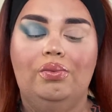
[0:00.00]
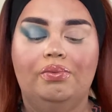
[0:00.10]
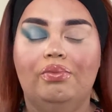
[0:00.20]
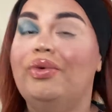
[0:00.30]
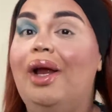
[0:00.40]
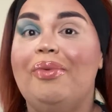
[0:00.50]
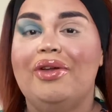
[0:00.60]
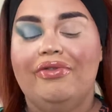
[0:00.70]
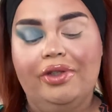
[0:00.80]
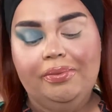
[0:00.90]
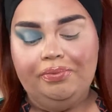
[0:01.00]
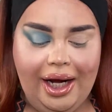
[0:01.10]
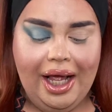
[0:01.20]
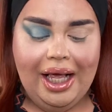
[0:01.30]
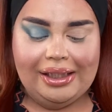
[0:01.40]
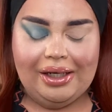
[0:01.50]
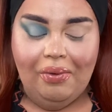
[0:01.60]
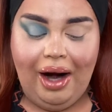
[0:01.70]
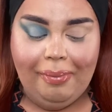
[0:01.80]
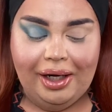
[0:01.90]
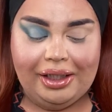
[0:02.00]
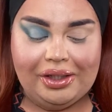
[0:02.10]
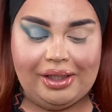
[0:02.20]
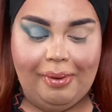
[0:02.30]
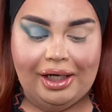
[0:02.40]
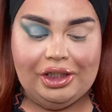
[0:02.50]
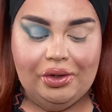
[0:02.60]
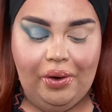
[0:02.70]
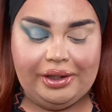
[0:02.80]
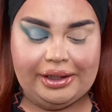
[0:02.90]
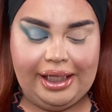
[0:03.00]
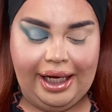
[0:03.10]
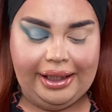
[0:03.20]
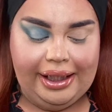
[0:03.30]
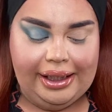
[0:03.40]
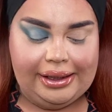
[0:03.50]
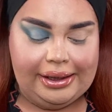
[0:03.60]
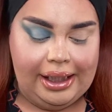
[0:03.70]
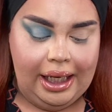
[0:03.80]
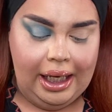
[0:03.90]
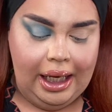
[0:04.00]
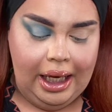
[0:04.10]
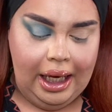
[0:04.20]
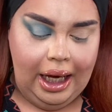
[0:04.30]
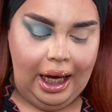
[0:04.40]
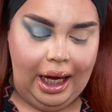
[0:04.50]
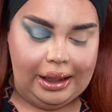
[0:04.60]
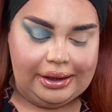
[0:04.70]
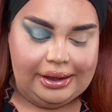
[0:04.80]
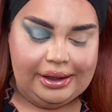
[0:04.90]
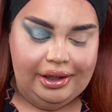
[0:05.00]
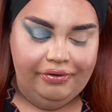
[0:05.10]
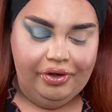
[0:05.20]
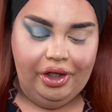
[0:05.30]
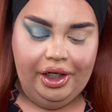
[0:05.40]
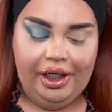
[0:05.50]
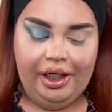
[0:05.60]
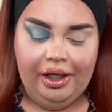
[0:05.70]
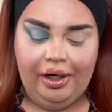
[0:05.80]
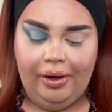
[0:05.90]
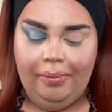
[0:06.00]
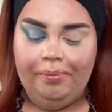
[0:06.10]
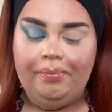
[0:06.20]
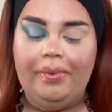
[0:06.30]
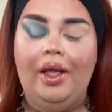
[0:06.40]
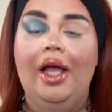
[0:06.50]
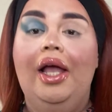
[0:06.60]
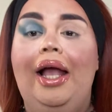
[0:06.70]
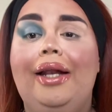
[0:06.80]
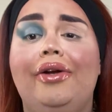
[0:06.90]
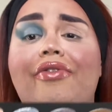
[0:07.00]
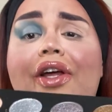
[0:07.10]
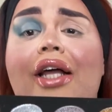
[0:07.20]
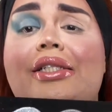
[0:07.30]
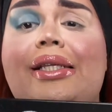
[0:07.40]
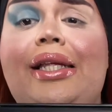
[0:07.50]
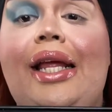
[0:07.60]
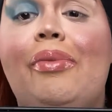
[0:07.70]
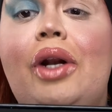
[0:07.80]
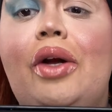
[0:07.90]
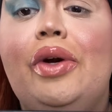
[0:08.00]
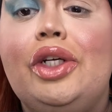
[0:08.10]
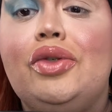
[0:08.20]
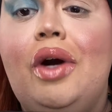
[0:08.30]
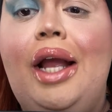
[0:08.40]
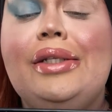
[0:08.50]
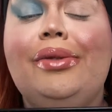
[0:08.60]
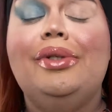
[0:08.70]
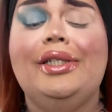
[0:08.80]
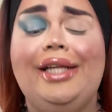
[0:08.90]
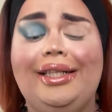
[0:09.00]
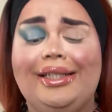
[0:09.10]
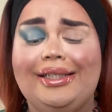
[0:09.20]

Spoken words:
We are beautiful. So what I'm going to do is I'm actually going to take this silver in here. I don't even know how to say the name. We're not going to try it. So we're going to take this